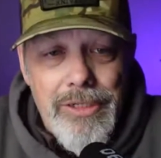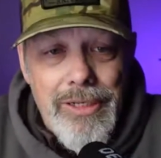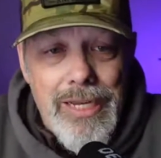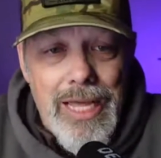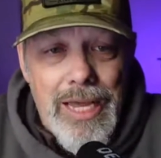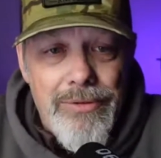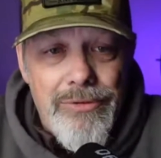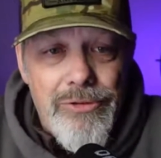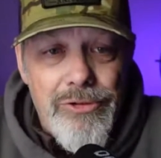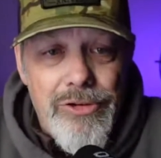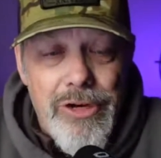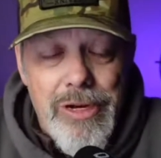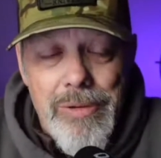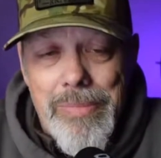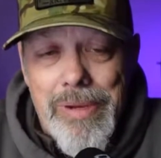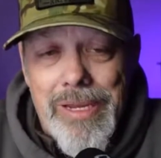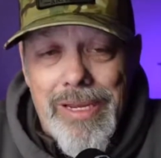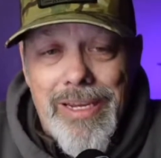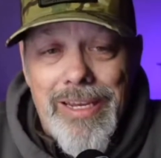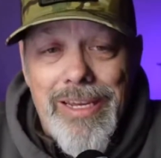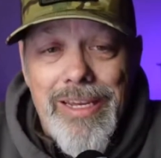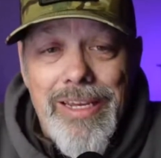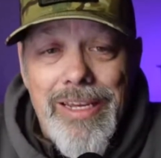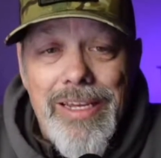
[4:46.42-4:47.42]
live
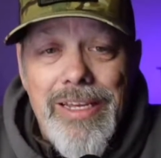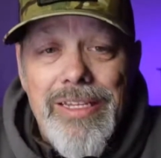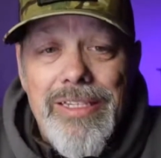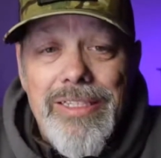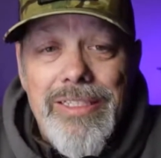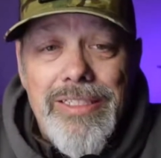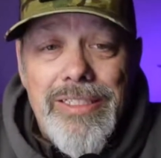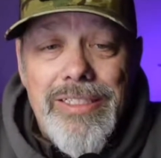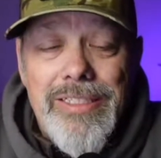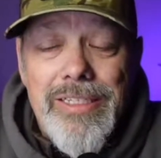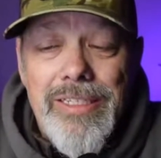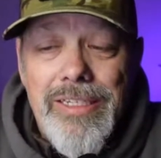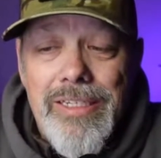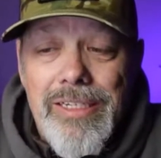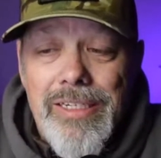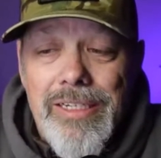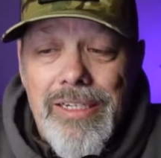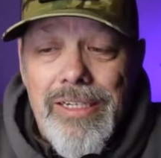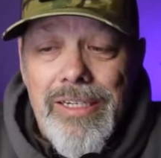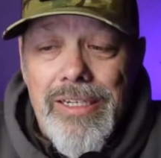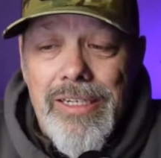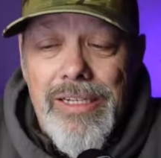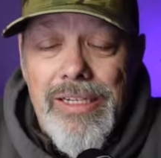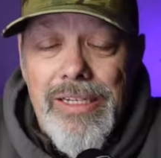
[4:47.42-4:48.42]
streaming is
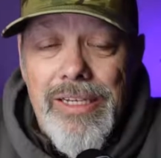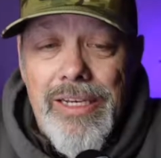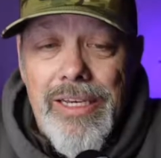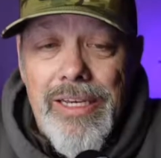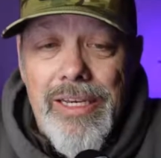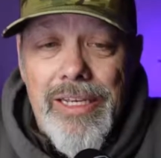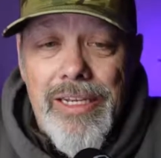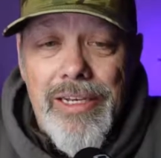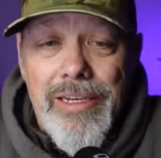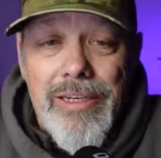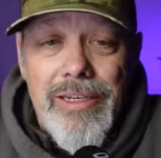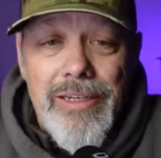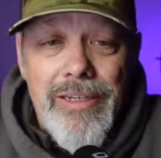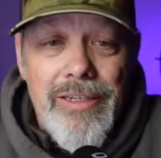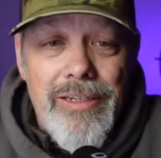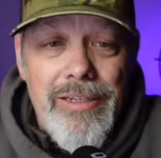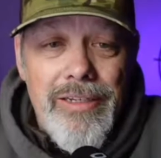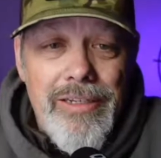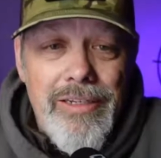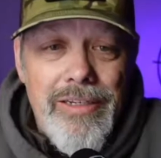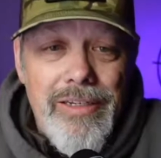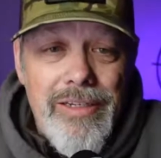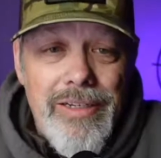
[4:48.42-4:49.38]
in